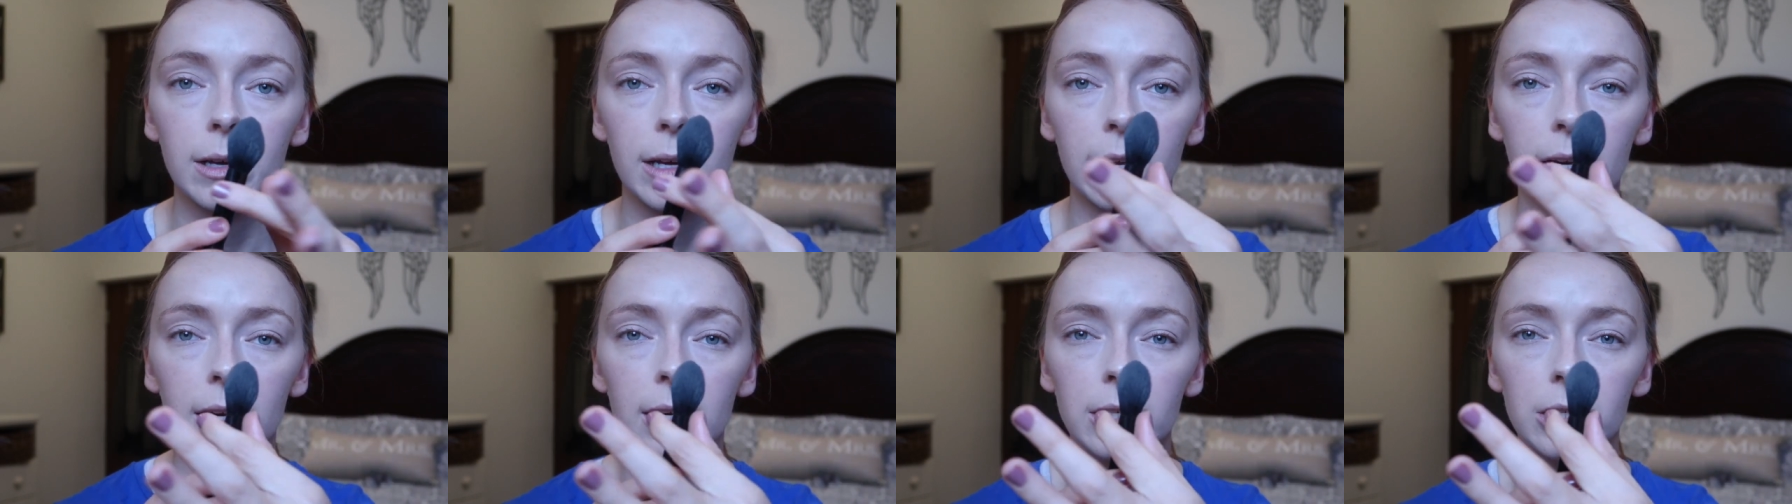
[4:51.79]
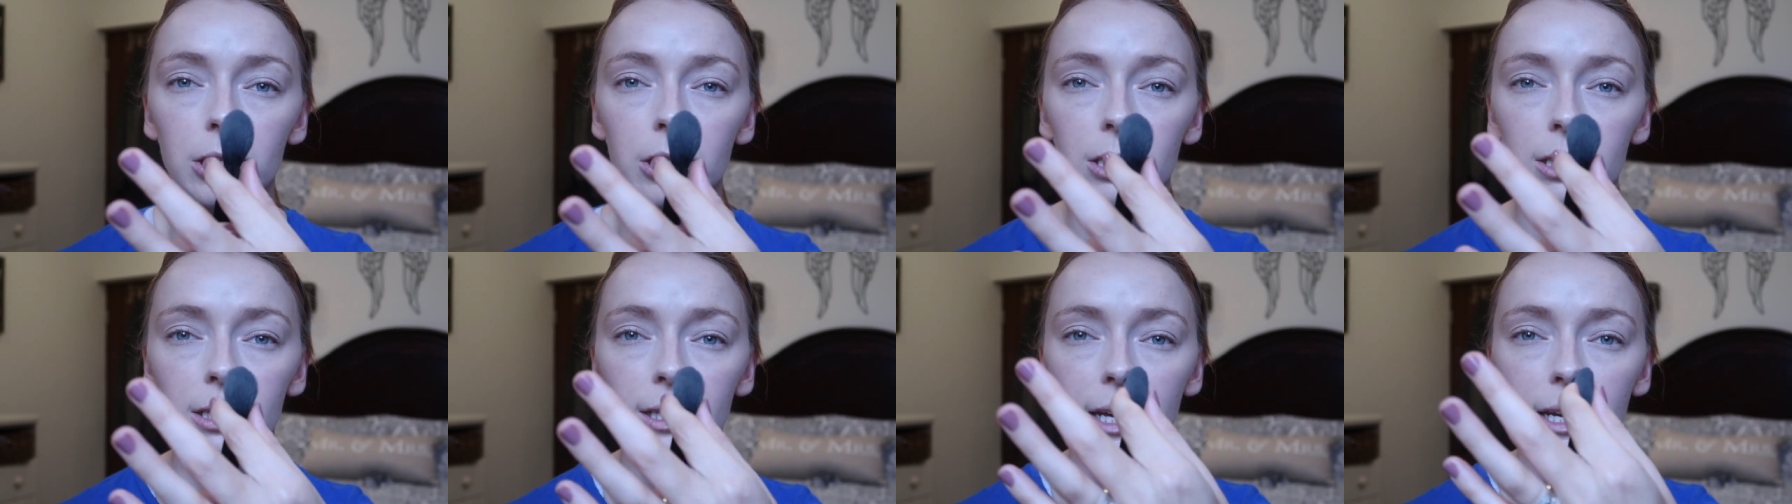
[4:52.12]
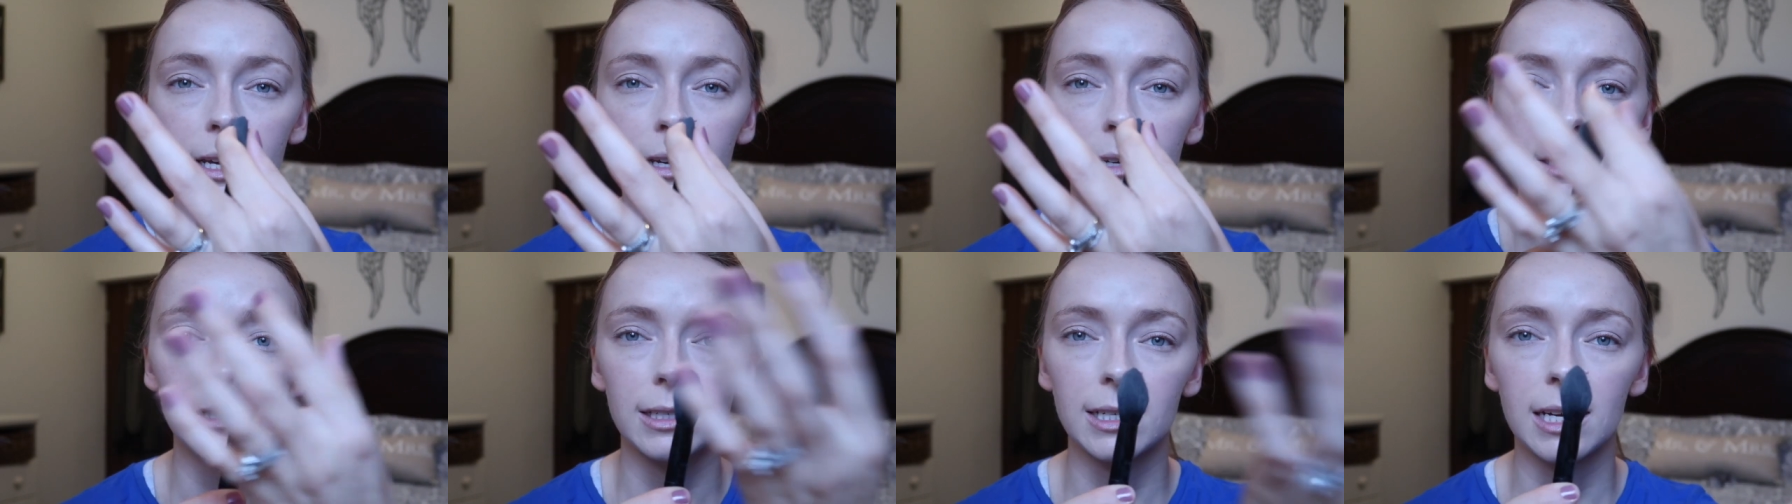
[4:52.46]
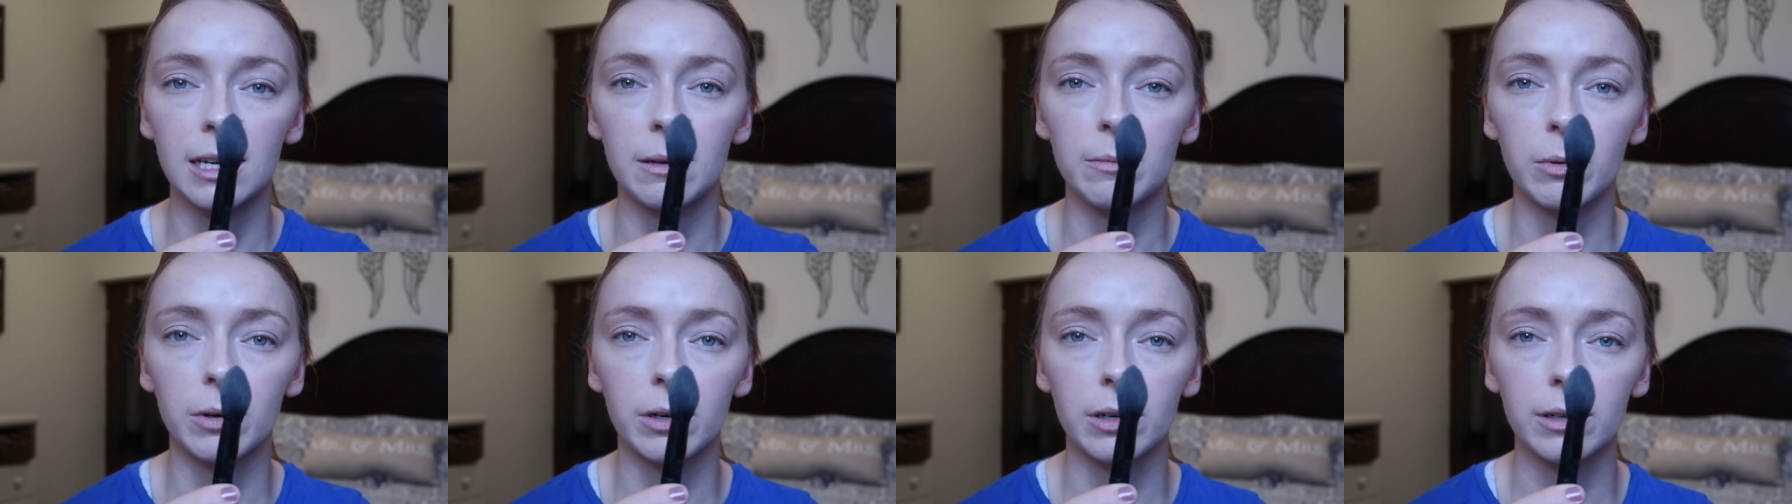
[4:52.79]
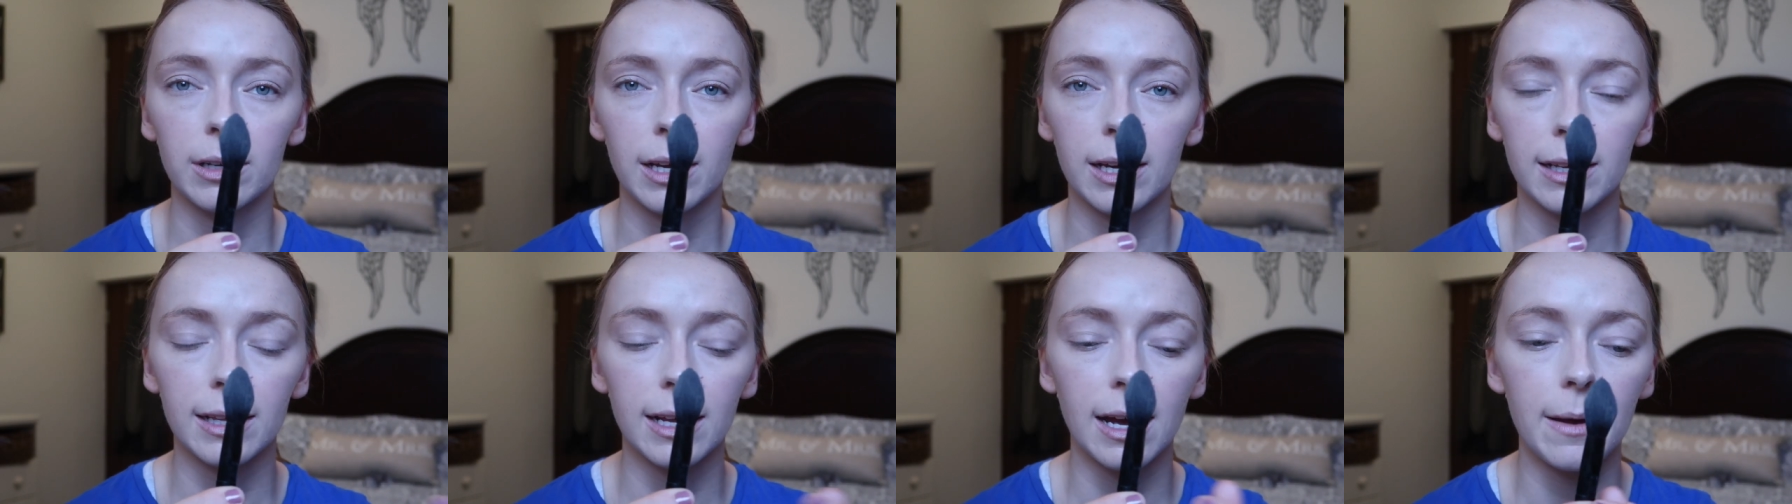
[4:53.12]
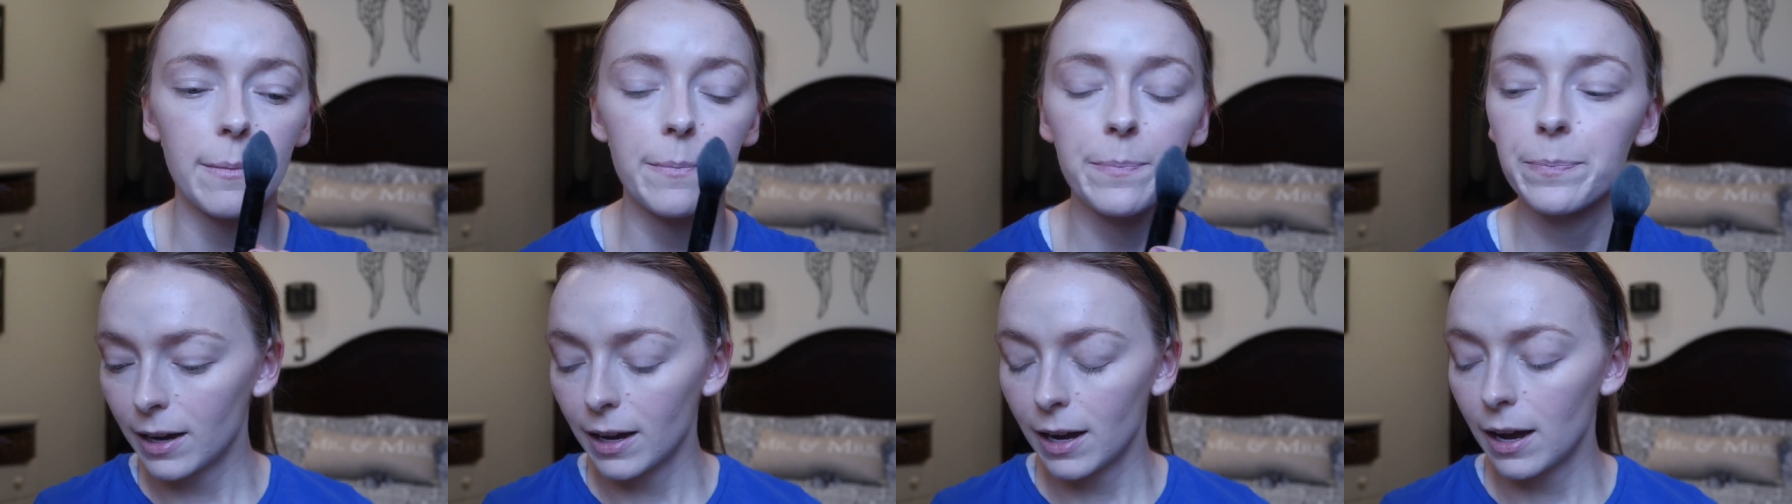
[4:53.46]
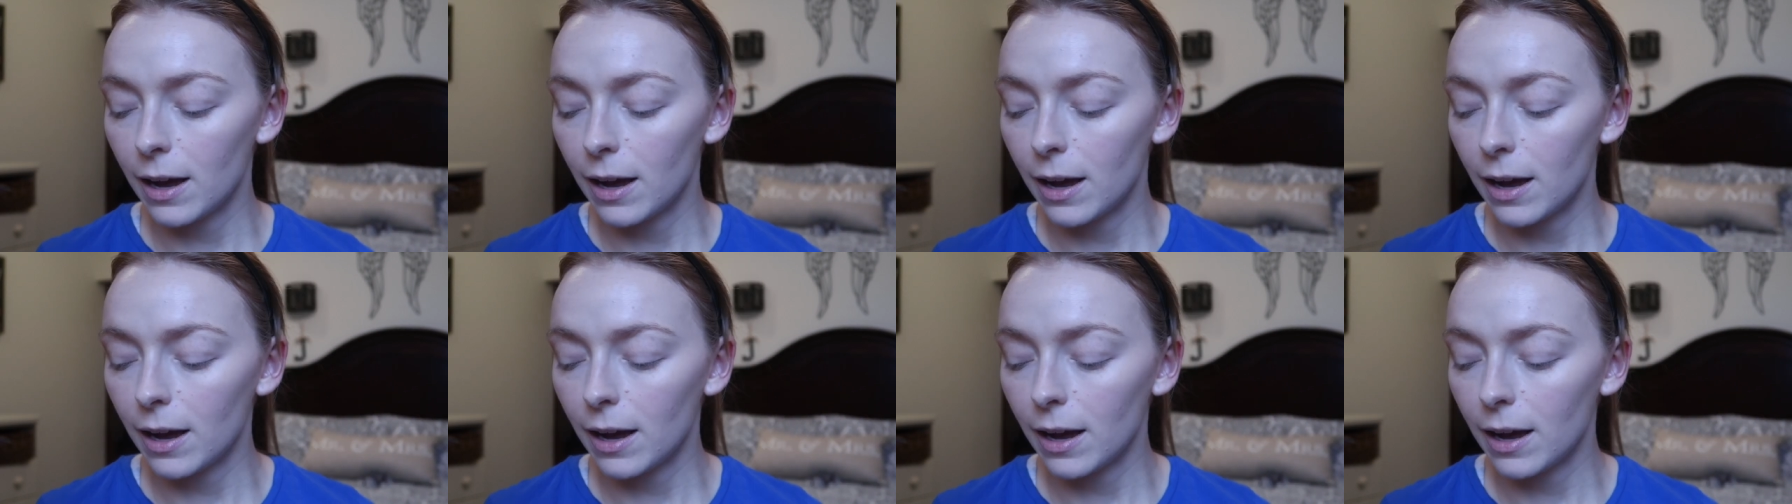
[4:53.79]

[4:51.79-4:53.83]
And it's just like tapered like that.